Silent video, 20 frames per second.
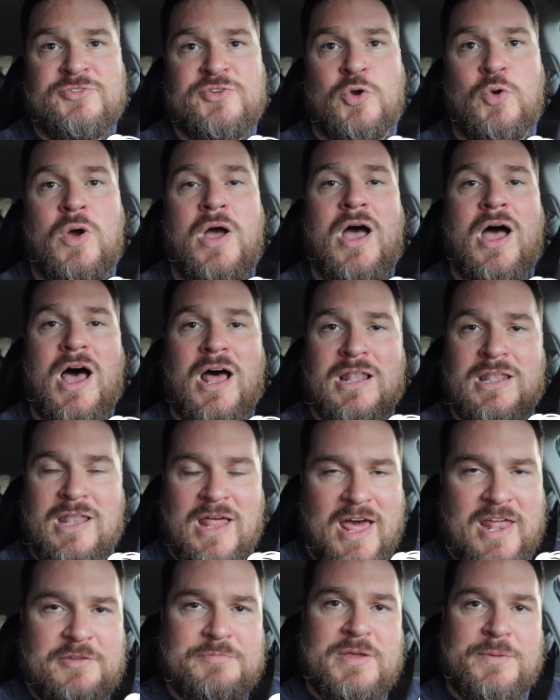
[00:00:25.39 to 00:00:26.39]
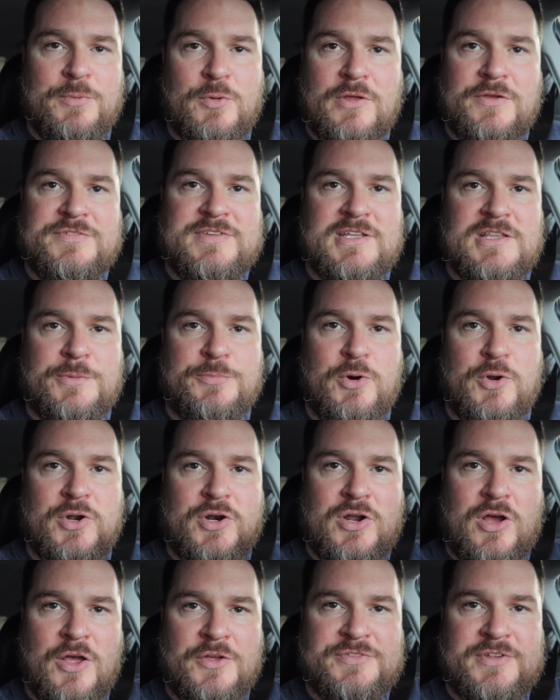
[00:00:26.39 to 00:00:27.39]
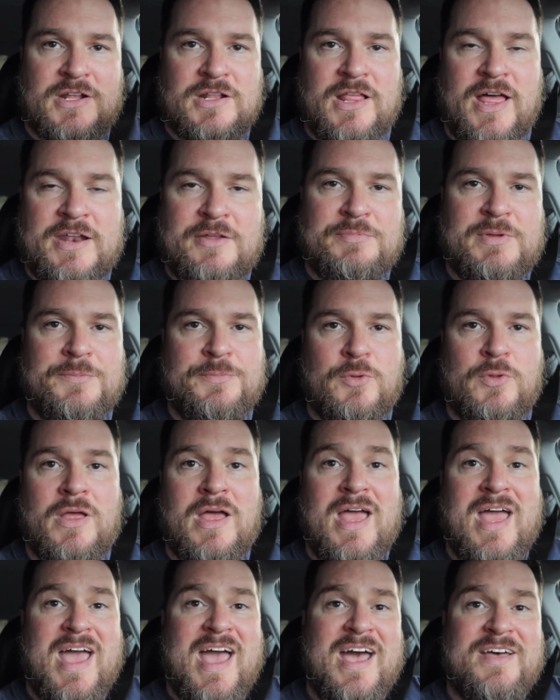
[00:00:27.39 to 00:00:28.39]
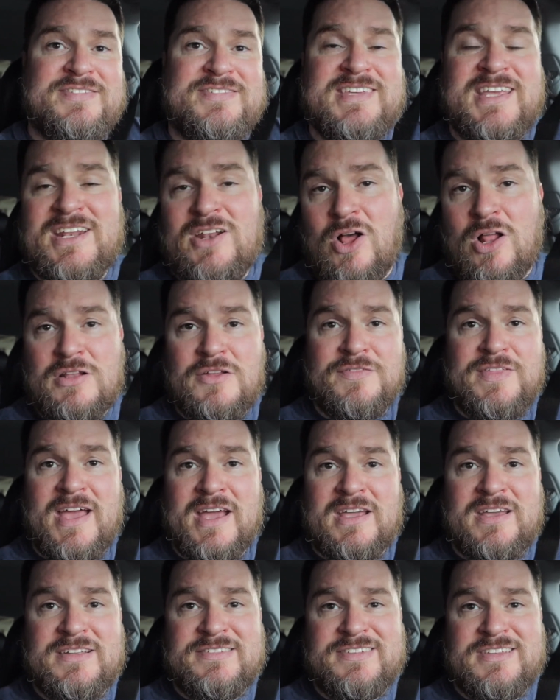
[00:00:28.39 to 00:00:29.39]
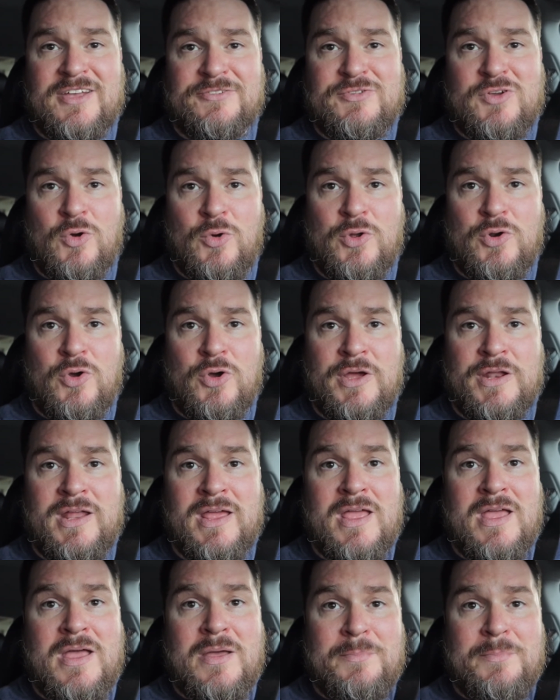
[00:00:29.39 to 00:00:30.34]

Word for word: So a lot of people have seen the protocols and a lot of people have seen all of that good stuff going on.